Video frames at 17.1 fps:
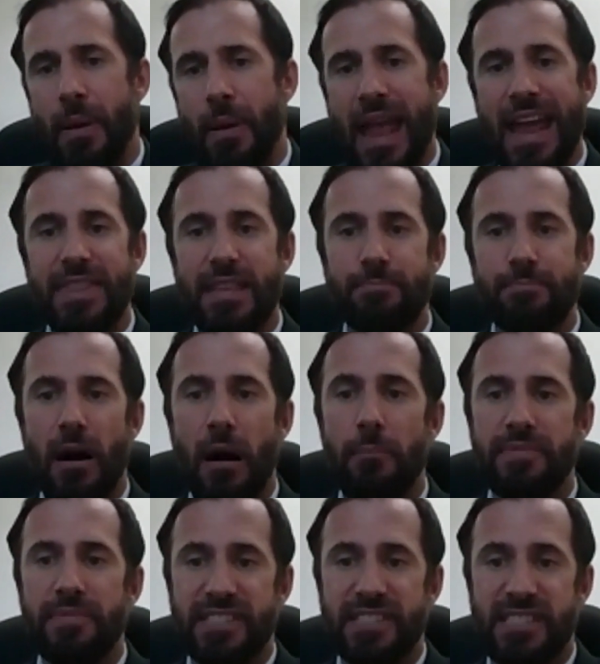the pay at the
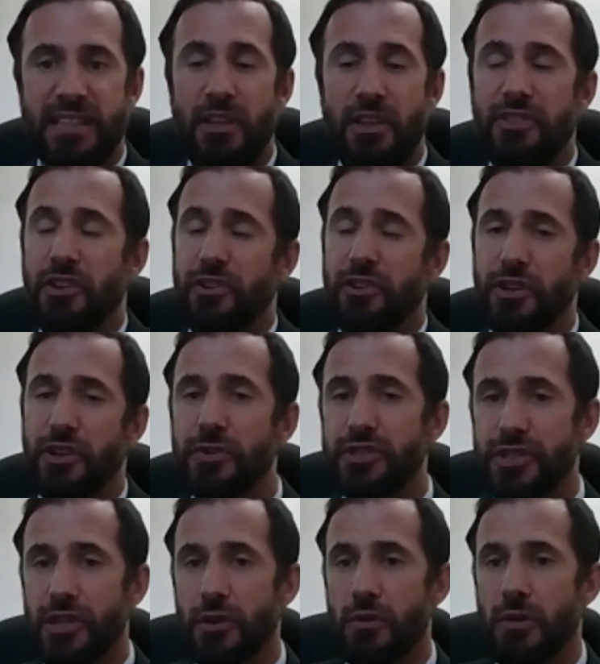pump system that they're
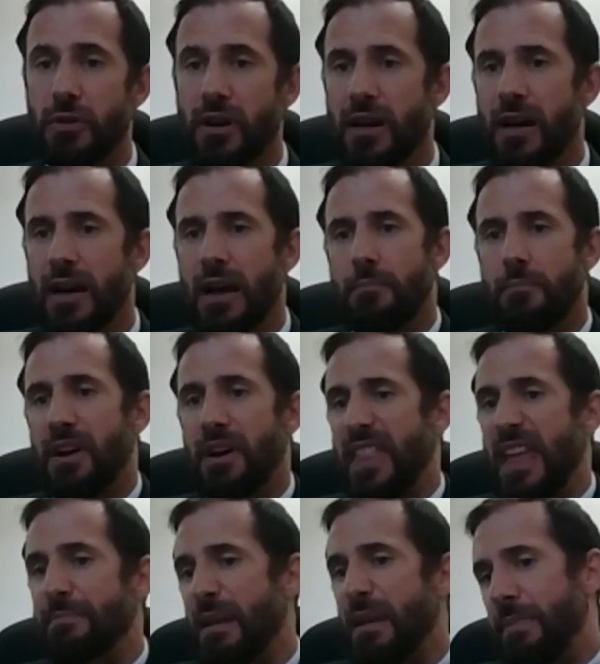used to,
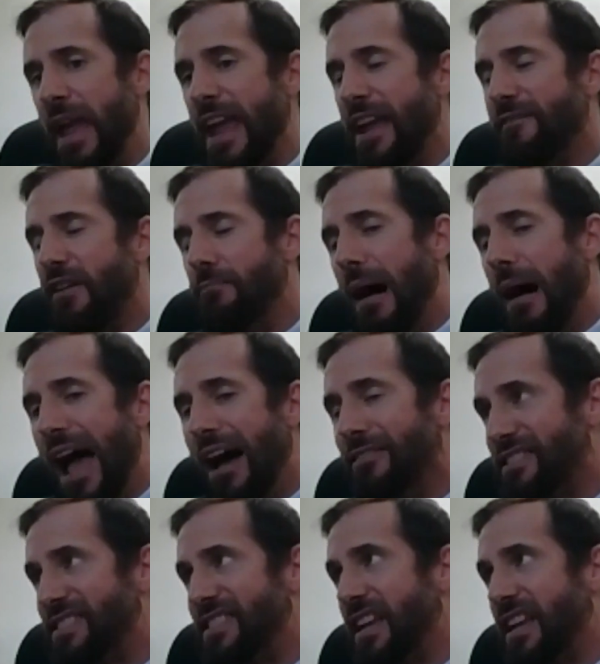but they'd be paying for
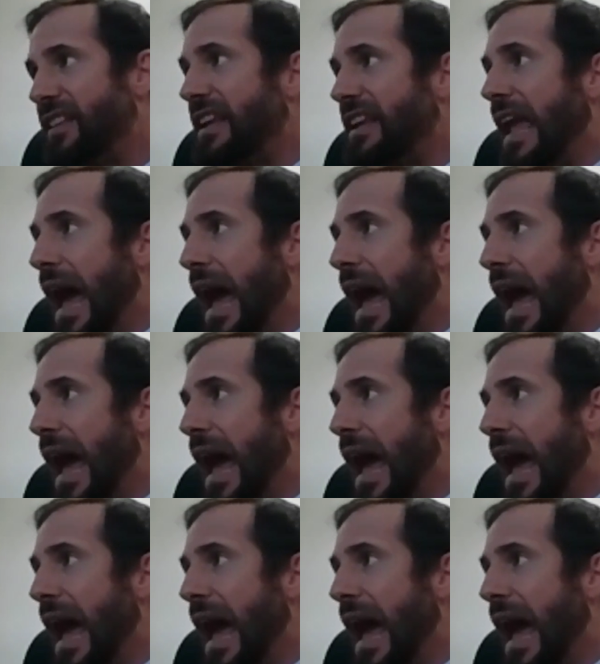miles instead of the